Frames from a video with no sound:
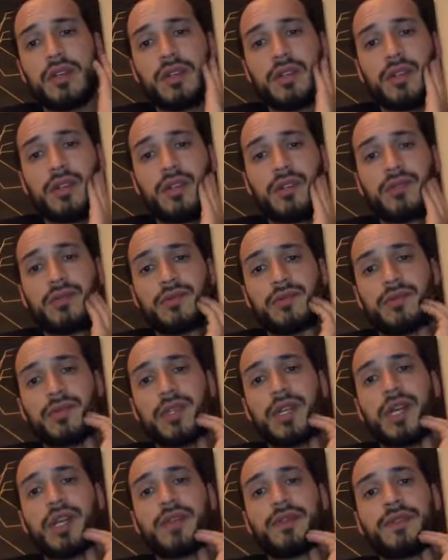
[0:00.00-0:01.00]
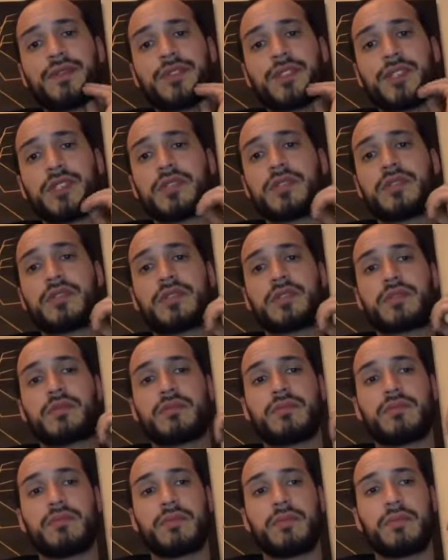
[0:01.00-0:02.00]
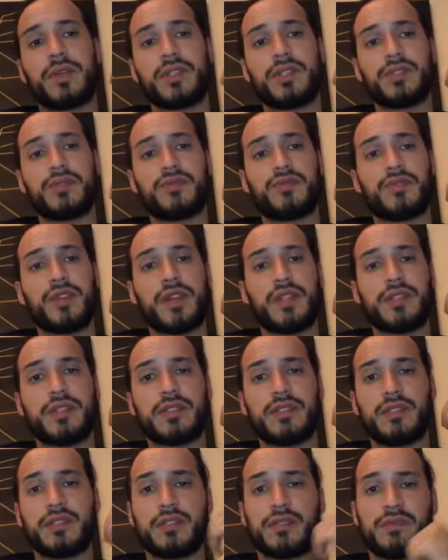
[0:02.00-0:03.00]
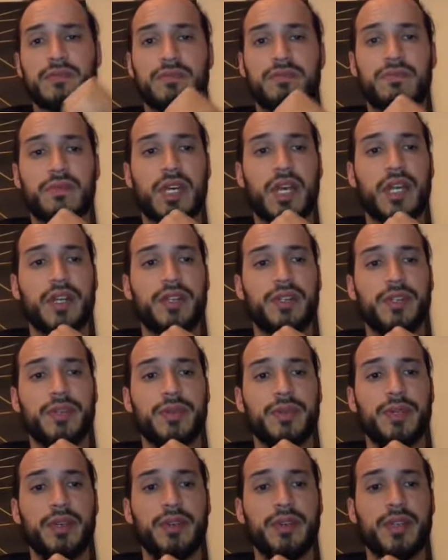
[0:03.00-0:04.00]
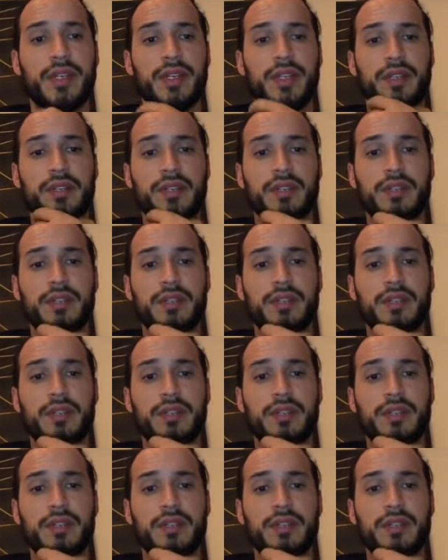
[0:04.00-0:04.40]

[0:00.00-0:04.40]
We're kind of just a bunch of friends kind of doing our thing.